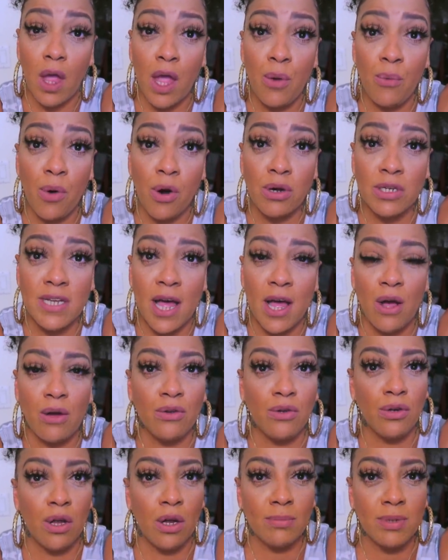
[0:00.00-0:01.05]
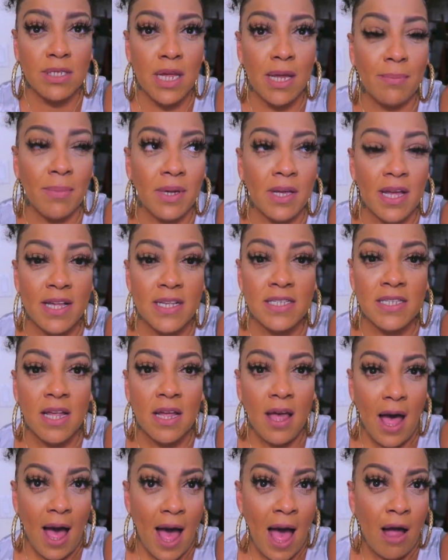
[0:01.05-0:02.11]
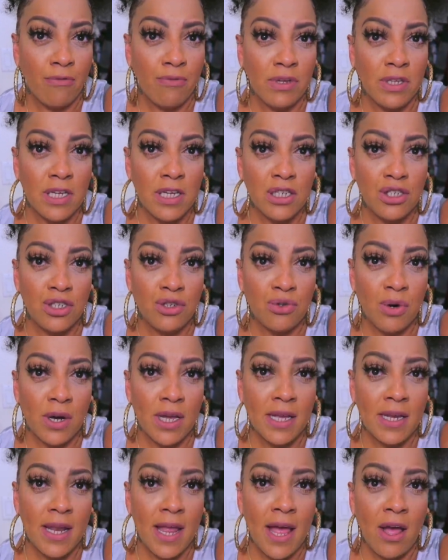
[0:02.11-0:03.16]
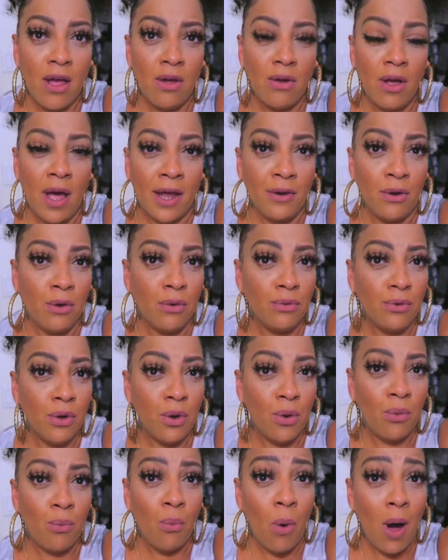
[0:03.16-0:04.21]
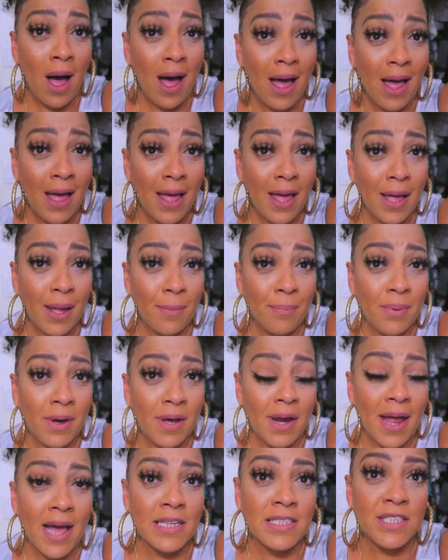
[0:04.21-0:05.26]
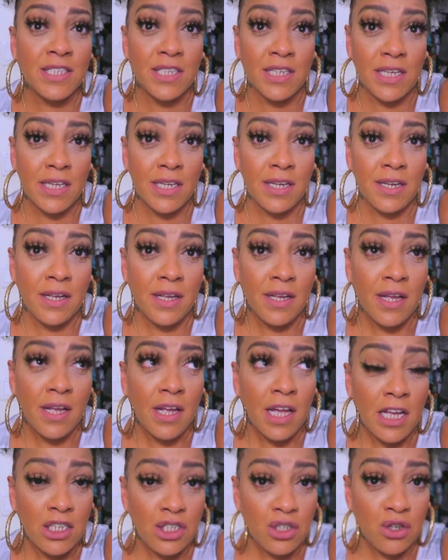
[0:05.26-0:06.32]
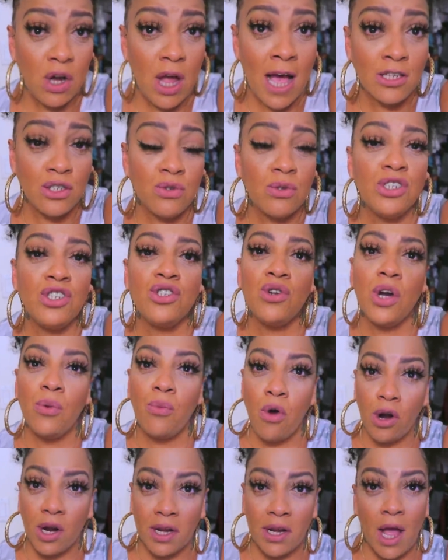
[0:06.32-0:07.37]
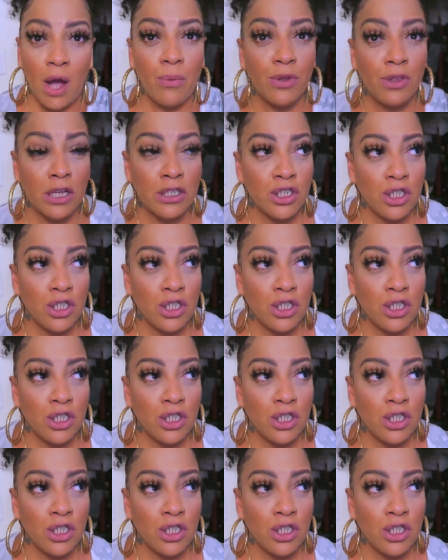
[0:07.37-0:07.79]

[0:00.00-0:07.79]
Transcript: it worked out, you know what I'm saying? Because I really enjoy it now. I don't know why, but I did enjoy I do enjoy working out with